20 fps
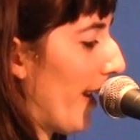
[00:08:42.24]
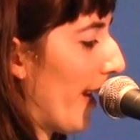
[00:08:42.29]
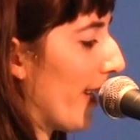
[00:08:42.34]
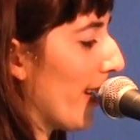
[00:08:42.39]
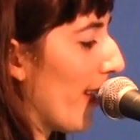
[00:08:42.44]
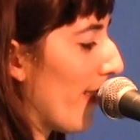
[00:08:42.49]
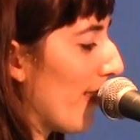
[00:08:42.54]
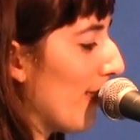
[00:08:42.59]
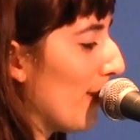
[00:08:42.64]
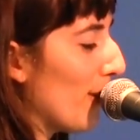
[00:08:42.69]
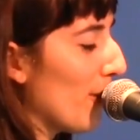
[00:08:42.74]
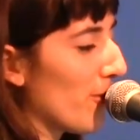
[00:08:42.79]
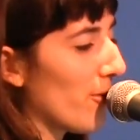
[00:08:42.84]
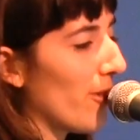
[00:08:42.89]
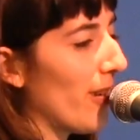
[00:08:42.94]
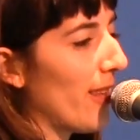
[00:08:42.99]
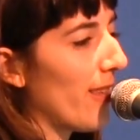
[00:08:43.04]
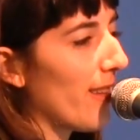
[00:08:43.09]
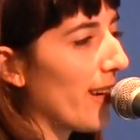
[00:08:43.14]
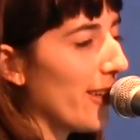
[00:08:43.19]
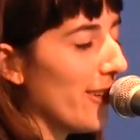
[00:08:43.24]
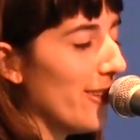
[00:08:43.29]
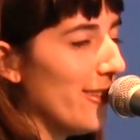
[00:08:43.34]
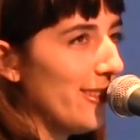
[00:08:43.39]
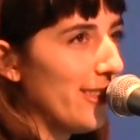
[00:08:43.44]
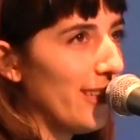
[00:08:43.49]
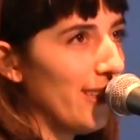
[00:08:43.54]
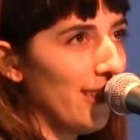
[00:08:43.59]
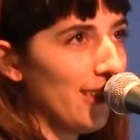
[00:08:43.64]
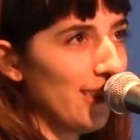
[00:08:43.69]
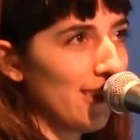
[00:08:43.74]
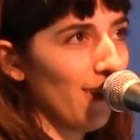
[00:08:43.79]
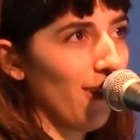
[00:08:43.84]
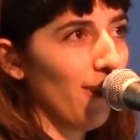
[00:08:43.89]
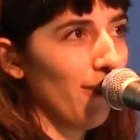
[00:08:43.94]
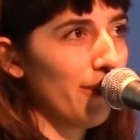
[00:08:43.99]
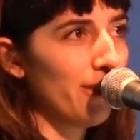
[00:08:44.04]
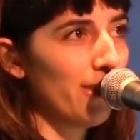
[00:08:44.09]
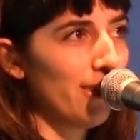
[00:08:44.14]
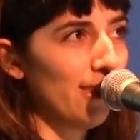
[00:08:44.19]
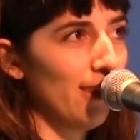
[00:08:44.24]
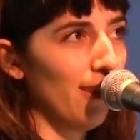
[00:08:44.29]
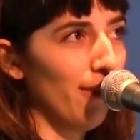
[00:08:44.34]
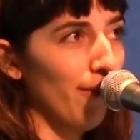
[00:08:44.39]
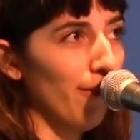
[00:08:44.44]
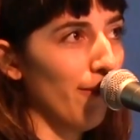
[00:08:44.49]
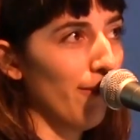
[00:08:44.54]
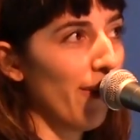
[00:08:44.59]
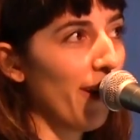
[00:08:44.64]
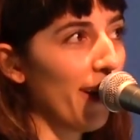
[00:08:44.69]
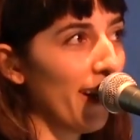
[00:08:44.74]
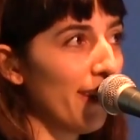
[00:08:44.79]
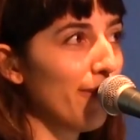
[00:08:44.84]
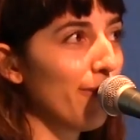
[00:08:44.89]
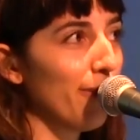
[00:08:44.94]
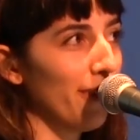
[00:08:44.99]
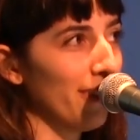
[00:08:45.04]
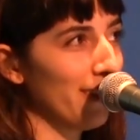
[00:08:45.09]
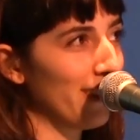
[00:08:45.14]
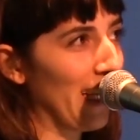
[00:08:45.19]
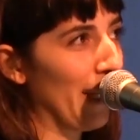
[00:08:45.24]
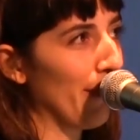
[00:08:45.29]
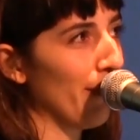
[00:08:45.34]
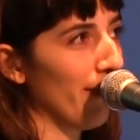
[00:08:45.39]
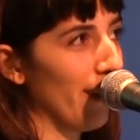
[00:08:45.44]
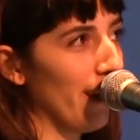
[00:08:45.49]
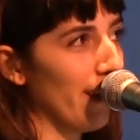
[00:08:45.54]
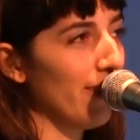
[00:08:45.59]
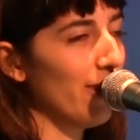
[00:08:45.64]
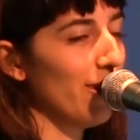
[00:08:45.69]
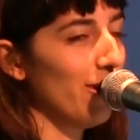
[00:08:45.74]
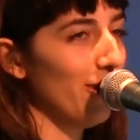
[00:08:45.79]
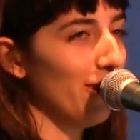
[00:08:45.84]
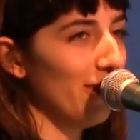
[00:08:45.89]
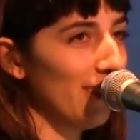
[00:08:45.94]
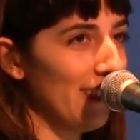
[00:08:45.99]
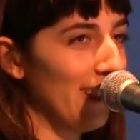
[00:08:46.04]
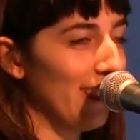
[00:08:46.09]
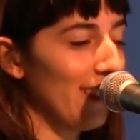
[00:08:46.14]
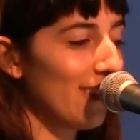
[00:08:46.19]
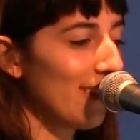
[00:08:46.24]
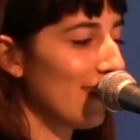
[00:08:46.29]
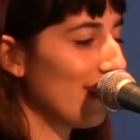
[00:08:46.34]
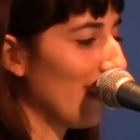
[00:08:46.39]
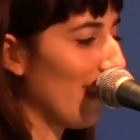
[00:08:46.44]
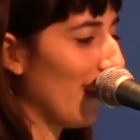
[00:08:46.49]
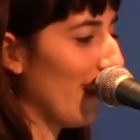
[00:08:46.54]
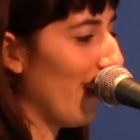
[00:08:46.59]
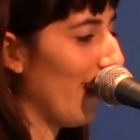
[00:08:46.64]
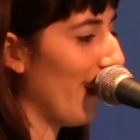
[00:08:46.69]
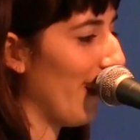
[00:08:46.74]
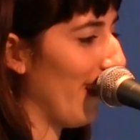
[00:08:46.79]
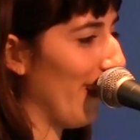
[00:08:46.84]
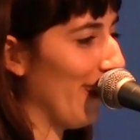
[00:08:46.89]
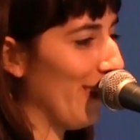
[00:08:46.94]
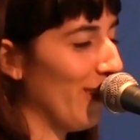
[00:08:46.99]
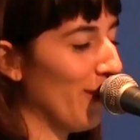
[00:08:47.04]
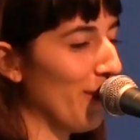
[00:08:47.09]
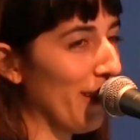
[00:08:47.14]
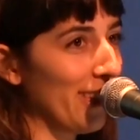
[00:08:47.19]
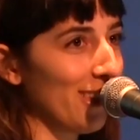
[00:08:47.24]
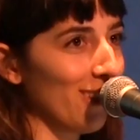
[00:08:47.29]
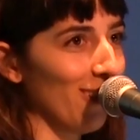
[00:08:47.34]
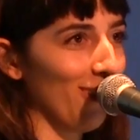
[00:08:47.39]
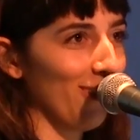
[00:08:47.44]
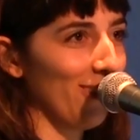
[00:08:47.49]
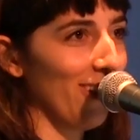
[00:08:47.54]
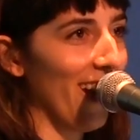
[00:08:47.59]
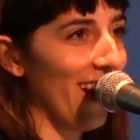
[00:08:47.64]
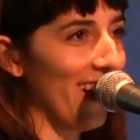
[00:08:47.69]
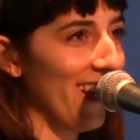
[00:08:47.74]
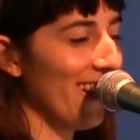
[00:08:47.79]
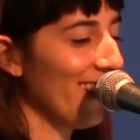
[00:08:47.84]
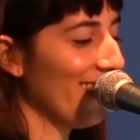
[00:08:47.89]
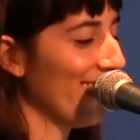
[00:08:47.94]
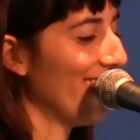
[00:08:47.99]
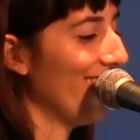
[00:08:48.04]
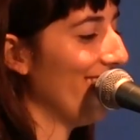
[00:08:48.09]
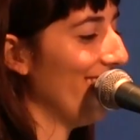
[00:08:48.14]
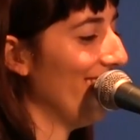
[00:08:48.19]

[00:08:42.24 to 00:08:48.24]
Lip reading: Another little trick that I used in this song, which is the very first time I've ever used this in all my songwriting,